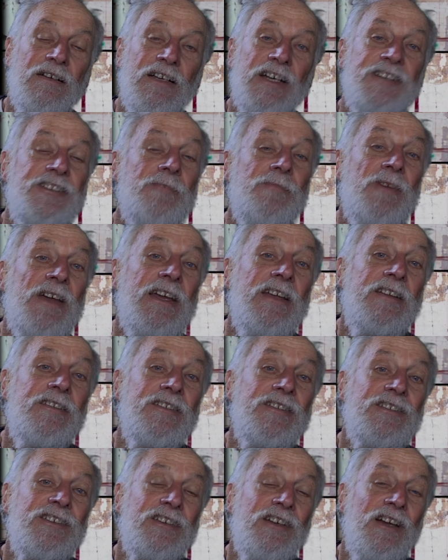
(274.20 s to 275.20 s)
It
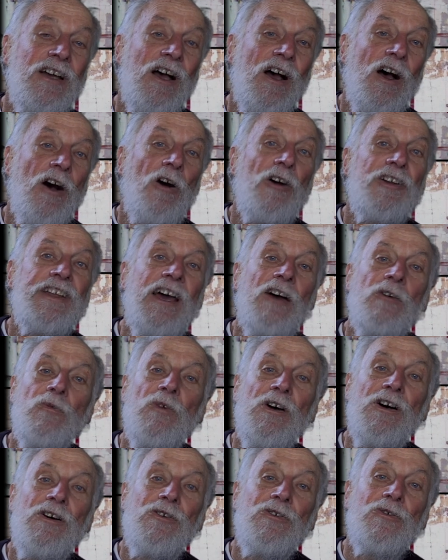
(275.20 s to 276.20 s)
depends on how
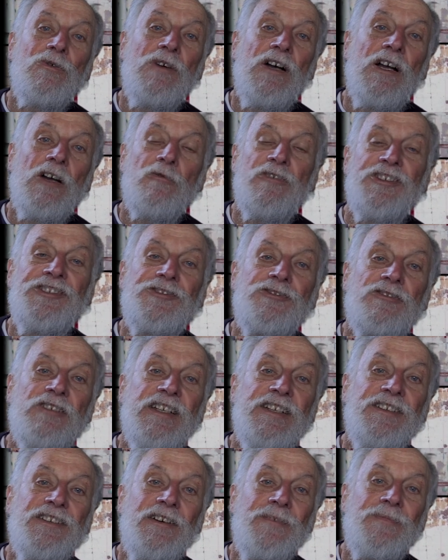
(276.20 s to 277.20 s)
well we
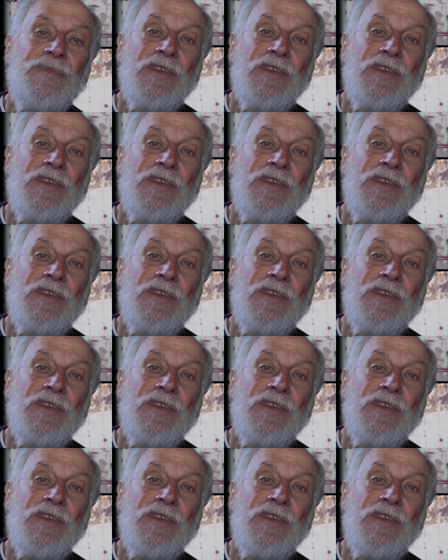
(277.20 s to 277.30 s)
treat